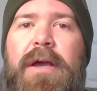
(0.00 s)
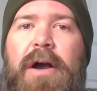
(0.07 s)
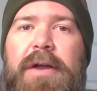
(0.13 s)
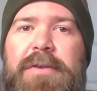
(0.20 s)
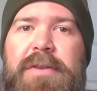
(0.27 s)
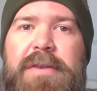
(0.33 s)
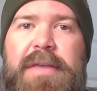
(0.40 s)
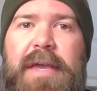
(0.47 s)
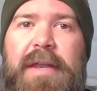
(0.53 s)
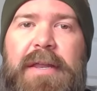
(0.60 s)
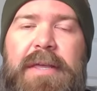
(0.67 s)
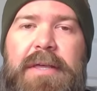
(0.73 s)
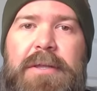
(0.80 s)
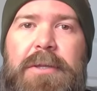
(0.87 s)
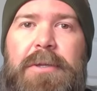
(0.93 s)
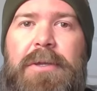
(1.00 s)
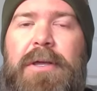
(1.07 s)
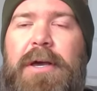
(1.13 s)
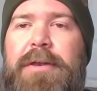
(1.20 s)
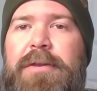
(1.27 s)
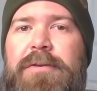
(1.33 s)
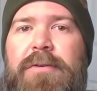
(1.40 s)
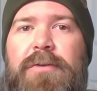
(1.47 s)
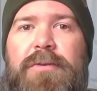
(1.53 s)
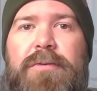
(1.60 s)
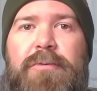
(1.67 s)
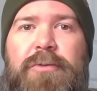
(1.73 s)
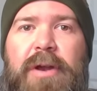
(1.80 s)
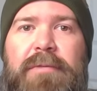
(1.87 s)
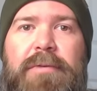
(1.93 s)
I did get ill. I did do
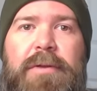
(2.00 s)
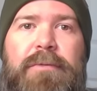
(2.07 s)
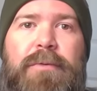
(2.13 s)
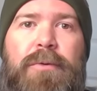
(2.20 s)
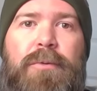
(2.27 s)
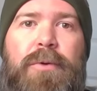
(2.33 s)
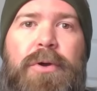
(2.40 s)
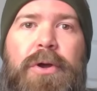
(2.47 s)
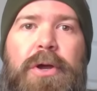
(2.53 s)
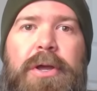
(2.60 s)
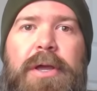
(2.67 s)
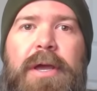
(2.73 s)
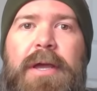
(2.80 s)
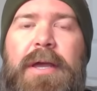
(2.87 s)
some traveling for work.